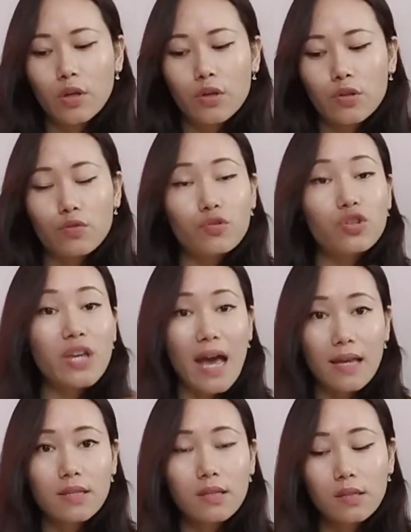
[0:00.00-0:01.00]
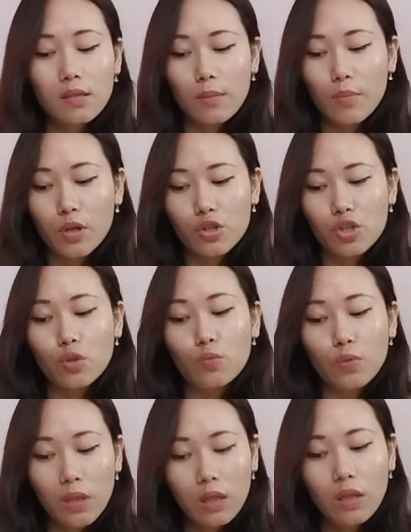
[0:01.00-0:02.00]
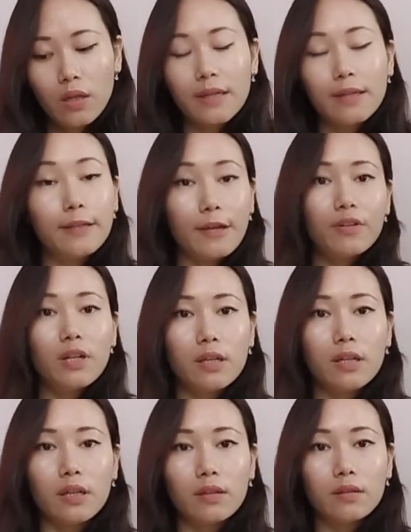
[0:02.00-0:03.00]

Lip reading: So she hasn't, but she will definitely.